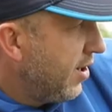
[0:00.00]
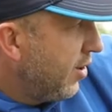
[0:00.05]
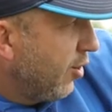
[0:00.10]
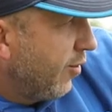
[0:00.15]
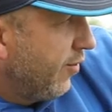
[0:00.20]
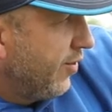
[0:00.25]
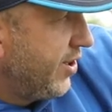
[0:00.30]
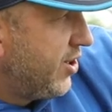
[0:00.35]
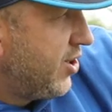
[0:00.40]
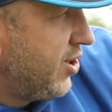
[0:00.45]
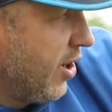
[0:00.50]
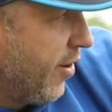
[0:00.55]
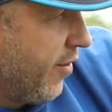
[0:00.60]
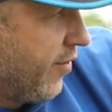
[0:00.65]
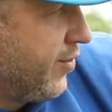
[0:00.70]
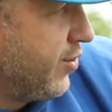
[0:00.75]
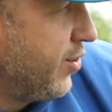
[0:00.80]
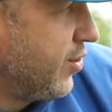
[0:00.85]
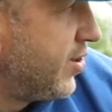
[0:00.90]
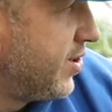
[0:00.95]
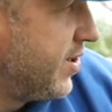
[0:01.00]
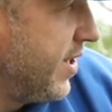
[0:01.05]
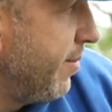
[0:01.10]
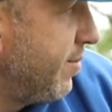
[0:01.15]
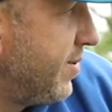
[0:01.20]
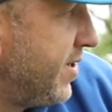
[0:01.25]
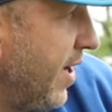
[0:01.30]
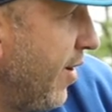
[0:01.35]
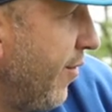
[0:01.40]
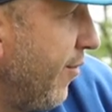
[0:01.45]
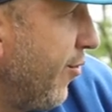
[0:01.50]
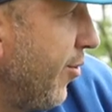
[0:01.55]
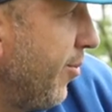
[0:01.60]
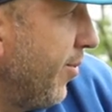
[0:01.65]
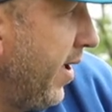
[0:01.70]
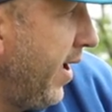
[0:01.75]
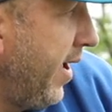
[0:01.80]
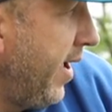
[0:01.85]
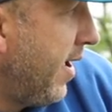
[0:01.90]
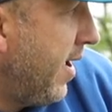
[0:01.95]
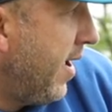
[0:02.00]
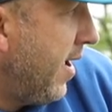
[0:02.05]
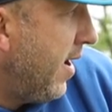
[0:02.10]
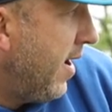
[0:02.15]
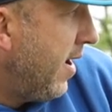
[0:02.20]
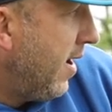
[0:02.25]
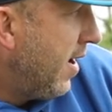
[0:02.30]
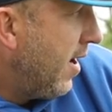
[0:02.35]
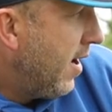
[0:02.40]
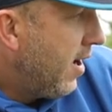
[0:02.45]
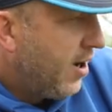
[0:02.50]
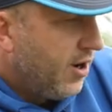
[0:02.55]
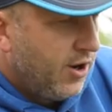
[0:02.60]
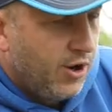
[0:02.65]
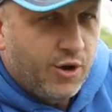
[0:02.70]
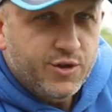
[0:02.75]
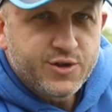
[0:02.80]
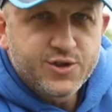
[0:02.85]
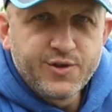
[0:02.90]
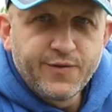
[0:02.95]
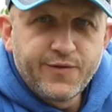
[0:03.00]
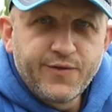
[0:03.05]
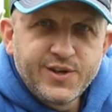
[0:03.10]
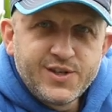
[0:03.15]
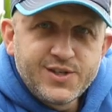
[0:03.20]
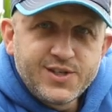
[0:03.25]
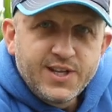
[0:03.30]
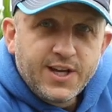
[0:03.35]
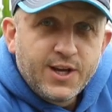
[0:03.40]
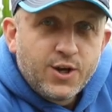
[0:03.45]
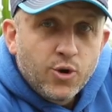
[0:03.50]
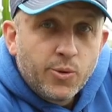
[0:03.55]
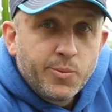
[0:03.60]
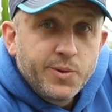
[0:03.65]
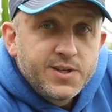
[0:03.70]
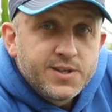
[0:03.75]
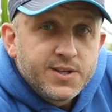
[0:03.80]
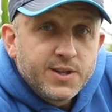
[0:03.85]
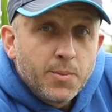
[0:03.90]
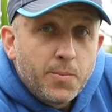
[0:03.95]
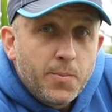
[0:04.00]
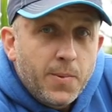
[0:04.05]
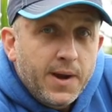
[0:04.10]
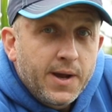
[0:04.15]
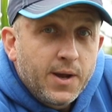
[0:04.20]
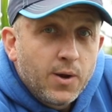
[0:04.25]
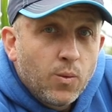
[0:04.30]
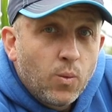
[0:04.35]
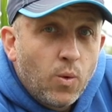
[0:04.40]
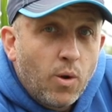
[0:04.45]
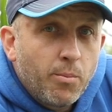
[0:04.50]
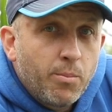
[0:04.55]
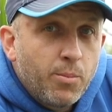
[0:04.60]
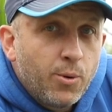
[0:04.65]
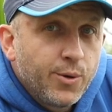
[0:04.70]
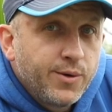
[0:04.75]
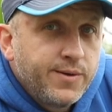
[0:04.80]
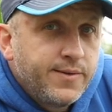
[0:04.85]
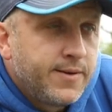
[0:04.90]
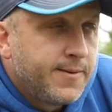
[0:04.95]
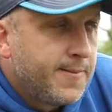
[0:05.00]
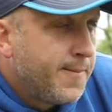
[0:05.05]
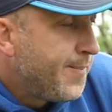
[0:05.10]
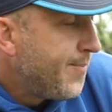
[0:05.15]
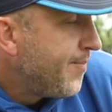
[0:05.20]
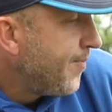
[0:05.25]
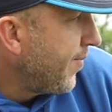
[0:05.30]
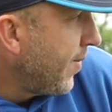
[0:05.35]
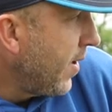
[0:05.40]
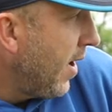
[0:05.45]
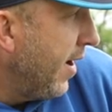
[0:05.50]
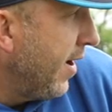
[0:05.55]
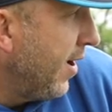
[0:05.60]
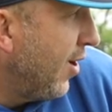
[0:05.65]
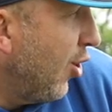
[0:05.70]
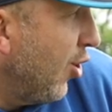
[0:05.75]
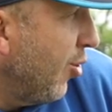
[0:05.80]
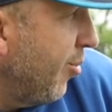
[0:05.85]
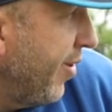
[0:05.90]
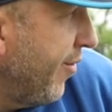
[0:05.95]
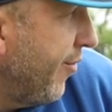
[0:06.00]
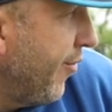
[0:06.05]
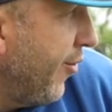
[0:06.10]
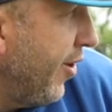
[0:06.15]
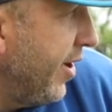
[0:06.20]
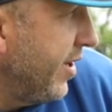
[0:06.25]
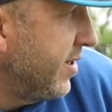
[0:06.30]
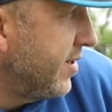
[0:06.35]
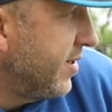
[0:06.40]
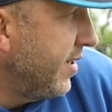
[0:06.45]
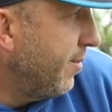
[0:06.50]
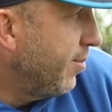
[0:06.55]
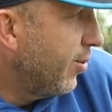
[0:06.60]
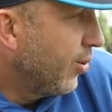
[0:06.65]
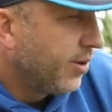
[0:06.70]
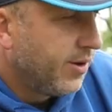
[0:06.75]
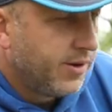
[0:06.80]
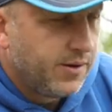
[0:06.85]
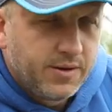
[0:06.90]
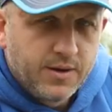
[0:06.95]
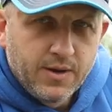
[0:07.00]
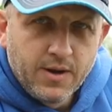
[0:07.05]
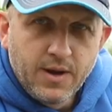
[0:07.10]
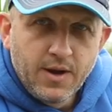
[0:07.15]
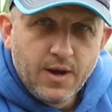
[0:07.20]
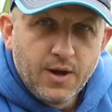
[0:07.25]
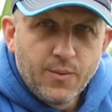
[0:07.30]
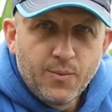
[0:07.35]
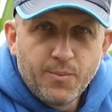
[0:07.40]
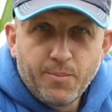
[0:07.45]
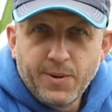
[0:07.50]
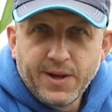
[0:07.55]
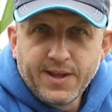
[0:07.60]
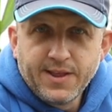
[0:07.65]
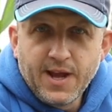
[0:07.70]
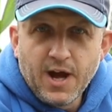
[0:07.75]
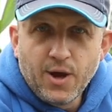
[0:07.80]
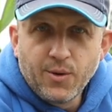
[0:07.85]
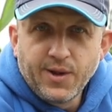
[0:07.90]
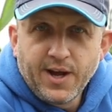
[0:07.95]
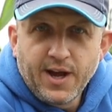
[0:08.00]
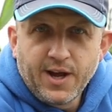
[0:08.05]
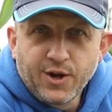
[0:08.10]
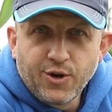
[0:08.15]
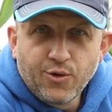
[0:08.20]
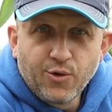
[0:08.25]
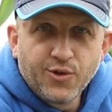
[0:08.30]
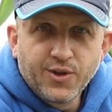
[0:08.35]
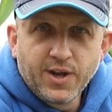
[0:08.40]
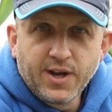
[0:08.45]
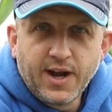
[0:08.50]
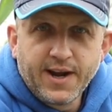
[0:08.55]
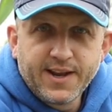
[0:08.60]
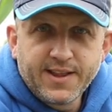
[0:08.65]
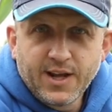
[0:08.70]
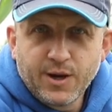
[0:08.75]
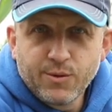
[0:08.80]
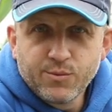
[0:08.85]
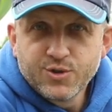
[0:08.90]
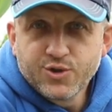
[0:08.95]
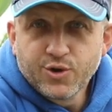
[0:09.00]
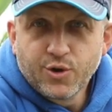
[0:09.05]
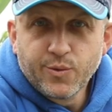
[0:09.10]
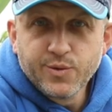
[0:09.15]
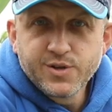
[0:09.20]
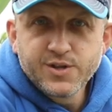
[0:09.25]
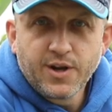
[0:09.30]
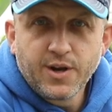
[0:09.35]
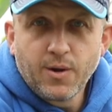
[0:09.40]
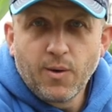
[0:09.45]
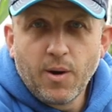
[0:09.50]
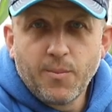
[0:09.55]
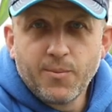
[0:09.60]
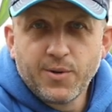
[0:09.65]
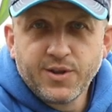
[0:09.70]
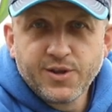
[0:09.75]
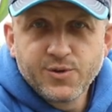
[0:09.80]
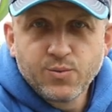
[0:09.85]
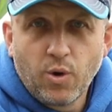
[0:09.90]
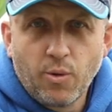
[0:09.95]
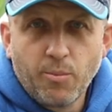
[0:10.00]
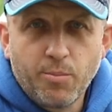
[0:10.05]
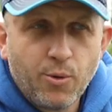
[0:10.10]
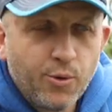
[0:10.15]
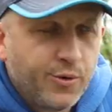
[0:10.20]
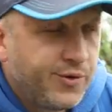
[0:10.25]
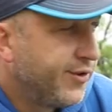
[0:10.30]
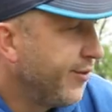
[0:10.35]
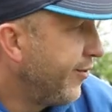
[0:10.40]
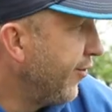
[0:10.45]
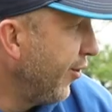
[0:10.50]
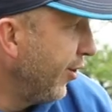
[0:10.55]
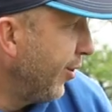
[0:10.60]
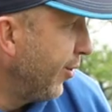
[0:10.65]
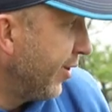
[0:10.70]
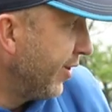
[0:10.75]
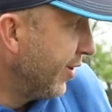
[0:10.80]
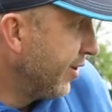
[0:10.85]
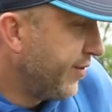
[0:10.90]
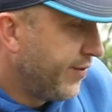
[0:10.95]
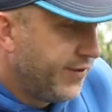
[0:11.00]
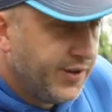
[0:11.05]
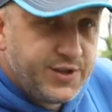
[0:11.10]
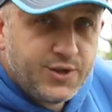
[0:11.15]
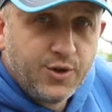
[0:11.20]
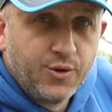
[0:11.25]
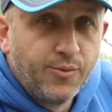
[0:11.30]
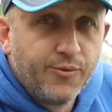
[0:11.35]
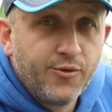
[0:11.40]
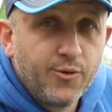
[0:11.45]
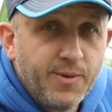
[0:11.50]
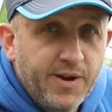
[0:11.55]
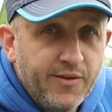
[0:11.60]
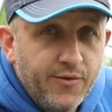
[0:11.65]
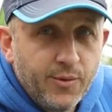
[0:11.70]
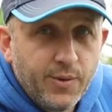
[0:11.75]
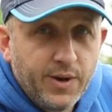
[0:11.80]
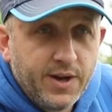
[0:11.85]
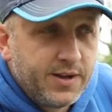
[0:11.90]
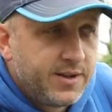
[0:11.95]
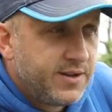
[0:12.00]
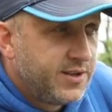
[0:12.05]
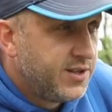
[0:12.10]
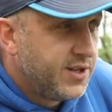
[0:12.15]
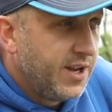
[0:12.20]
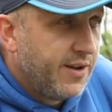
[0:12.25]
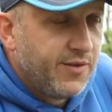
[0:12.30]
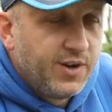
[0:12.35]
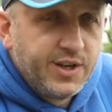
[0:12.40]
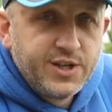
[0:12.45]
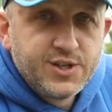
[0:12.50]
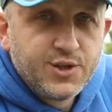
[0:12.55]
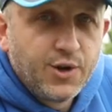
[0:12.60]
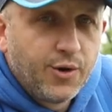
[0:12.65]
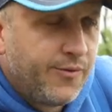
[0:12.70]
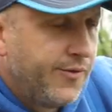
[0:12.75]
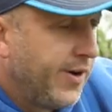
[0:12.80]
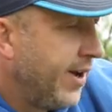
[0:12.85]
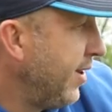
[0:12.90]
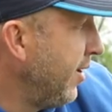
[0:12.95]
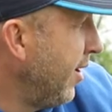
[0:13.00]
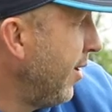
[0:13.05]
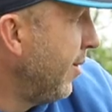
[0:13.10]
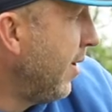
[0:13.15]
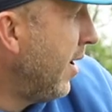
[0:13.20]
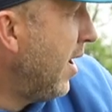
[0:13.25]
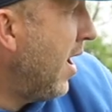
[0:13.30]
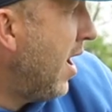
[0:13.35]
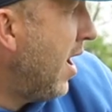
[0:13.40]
Lovely shelf, just stepped out from there. Lots of fish did come into the peg at one point. It got a bit frenzied, but being the only angler on the lake, that was always going to happen. There's one point of food and there's fish come from everywhere. Severely stocked venue.